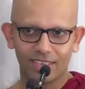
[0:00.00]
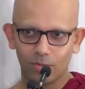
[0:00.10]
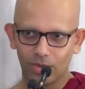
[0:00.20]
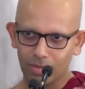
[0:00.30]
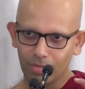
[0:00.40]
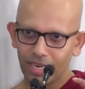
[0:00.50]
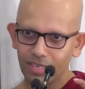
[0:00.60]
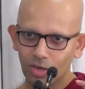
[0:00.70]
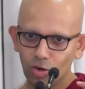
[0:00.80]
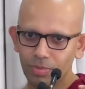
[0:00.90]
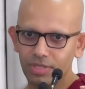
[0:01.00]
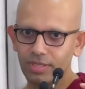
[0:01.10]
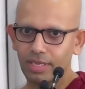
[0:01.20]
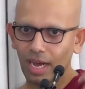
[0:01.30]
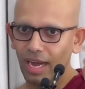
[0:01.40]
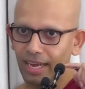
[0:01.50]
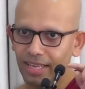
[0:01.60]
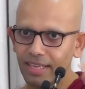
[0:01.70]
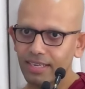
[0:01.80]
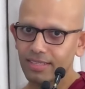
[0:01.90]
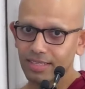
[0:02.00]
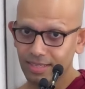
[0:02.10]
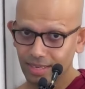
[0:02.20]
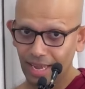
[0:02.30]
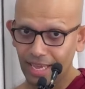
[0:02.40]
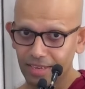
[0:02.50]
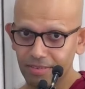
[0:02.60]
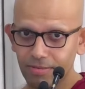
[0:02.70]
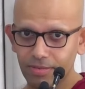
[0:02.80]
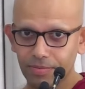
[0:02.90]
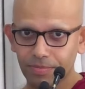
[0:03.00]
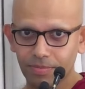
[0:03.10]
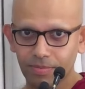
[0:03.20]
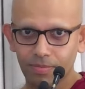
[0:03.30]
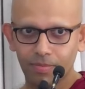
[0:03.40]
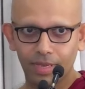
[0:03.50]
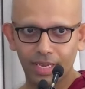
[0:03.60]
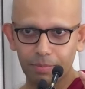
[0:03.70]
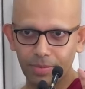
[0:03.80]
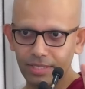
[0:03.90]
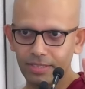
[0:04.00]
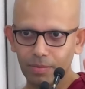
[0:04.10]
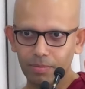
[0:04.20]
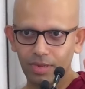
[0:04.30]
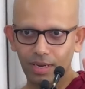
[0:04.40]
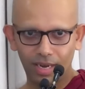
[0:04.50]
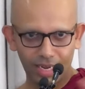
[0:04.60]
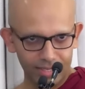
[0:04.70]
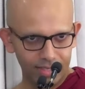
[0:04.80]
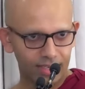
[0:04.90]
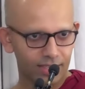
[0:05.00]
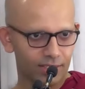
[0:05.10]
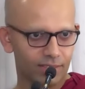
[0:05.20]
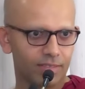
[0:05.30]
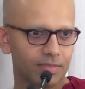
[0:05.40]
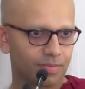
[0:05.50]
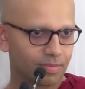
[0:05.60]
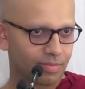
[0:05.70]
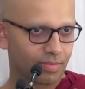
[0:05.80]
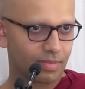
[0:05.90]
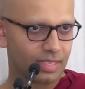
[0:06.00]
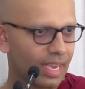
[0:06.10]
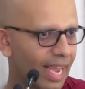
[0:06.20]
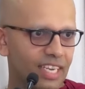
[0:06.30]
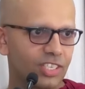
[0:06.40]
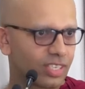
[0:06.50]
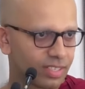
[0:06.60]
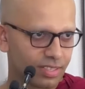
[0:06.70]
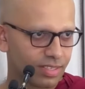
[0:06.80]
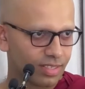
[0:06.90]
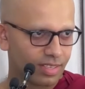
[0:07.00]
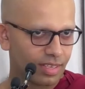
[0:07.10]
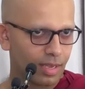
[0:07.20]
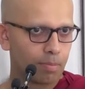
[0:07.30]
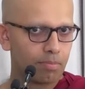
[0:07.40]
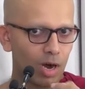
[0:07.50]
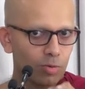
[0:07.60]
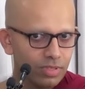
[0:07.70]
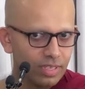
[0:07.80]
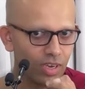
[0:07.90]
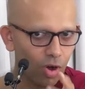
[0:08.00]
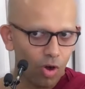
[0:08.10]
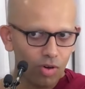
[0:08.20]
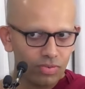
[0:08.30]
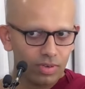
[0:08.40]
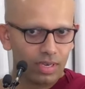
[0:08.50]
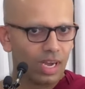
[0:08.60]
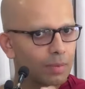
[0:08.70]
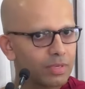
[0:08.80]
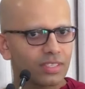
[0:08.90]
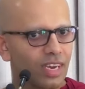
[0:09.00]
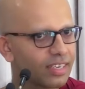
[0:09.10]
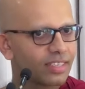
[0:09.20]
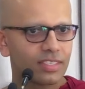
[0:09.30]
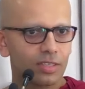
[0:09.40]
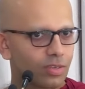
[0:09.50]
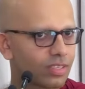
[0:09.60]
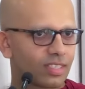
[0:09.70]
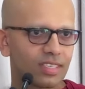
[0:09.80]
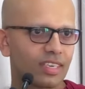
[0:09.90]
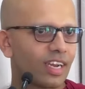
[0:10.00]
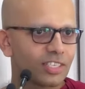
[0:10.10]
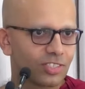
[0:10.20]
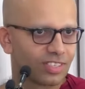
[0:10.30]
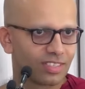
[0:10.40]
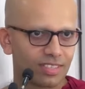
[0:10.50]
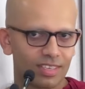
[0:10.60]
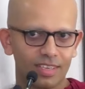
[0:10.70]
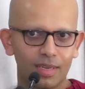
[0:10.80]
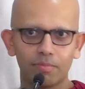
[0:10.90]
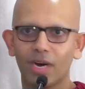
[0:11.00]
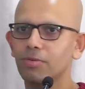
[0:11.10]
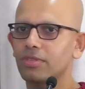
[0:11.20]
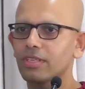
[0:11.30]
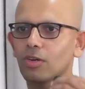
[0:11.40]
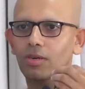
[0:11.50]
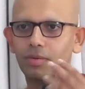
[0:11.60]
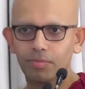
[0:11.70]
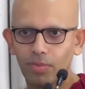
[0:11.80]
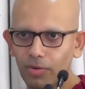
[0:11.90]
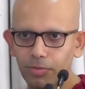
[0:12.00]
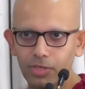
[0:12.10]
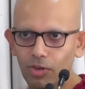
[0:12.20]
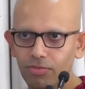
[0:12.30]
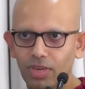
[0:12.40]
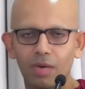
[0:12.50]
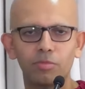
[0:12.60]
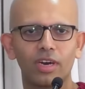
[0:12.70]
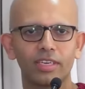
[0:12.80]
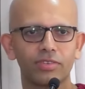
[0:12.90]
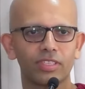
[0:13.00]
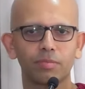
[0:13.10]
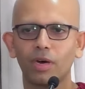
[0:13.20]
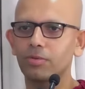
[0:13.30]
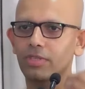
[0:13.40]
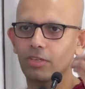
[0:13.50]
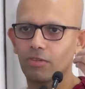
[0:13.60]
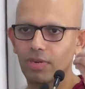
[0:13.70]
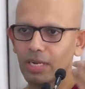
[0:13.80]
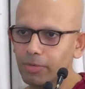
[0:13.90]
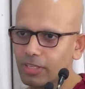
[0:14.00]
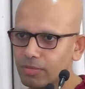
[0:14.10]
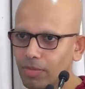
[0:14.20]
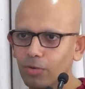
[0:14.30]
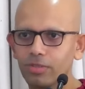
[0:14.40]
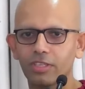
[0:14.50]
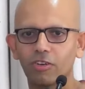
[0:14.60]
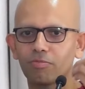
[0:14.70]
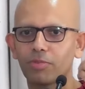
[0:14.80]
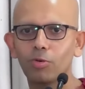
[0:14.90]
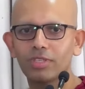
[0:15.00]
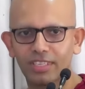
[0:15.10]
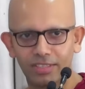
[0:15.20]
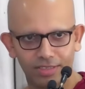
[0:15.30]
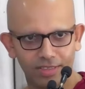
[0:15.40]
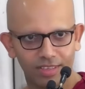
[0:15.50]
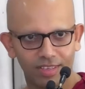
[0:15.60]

When the mind opens the eye that is its slave, it picks up light signals, these are energies, bouncing off carbons, hydrogens, oxygens, and nitrogens, bouncing off, bouncing off carbohydrates, bouncing off lipids, bouncing off proteins,